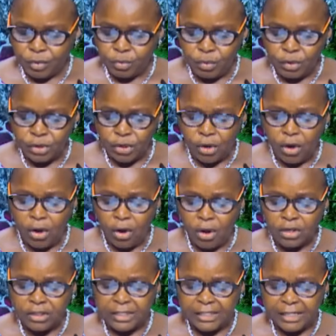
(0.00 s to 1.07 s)
with
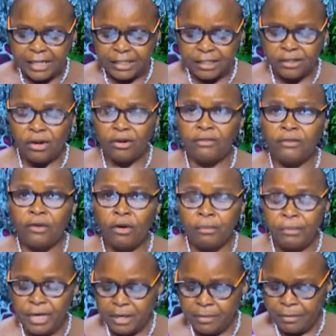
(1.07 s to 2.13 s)
all sense of
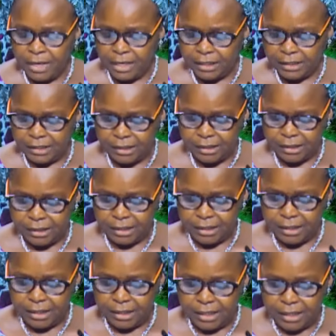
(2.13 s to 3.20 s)
commitment.
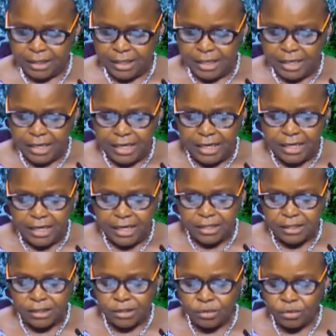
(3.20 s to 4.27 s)
It
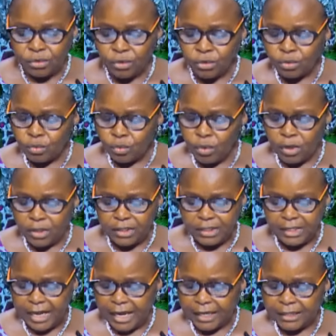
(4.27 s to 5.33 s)
is
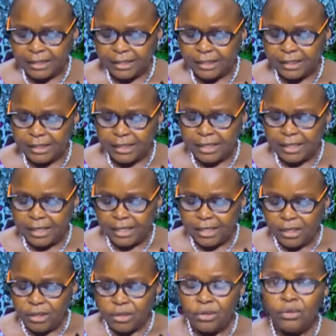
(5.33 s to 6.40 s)
noteworthy that
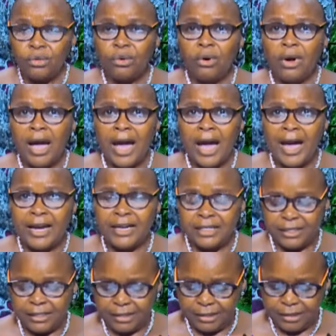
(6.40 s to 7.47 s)
no
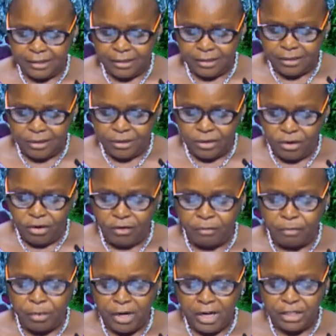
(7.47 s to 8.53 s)
height
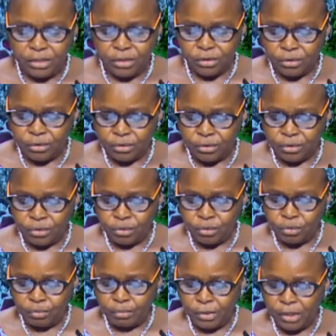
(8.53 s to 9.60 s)
of pleasure
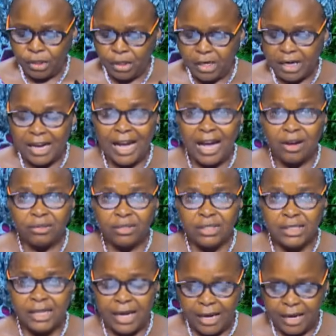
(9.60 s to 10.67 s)
should be
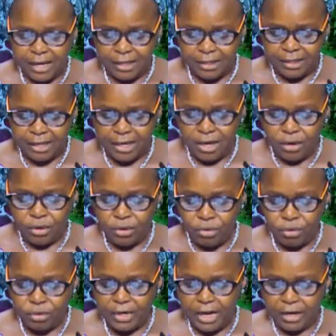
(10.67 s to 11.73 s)
counted
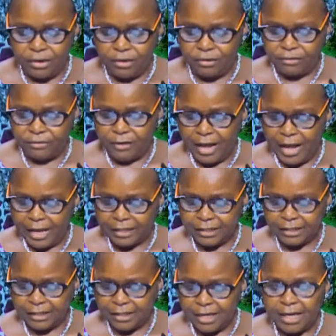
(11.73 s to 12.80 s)
good enough
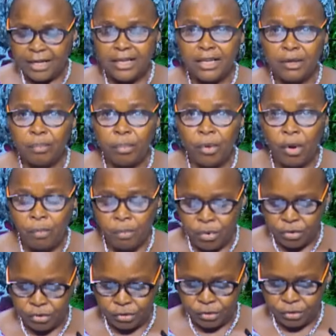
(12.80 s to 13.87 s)
as the
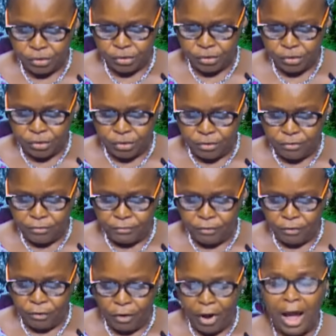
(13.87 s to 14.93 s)
purpose
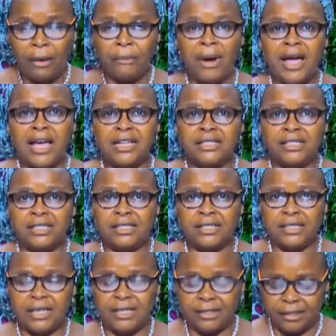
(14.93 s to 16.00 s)
for our
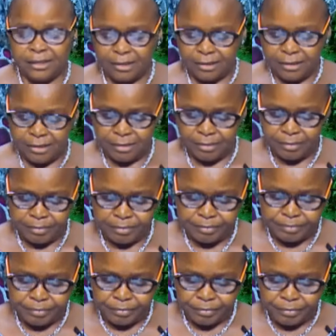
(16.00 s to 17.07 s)
existence.
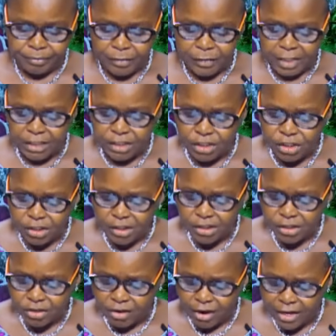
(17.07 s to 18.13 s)

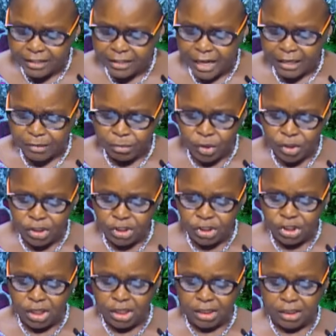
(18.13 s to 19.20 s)
Jesus Christ
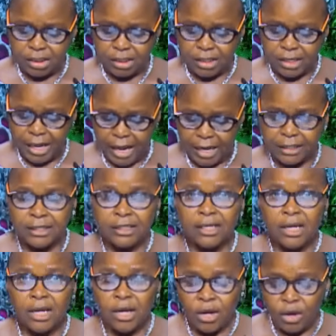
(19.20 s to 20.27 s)
admonishes
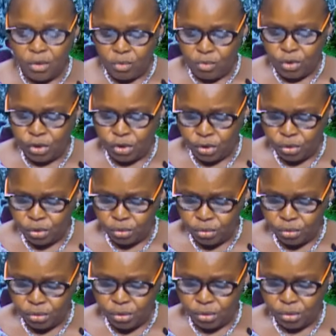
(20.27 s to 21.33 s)
that we
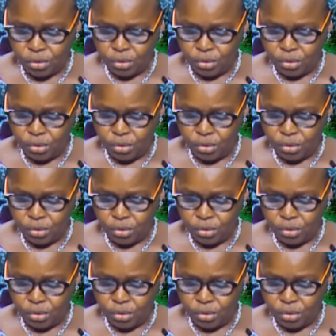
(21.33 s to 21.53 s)
should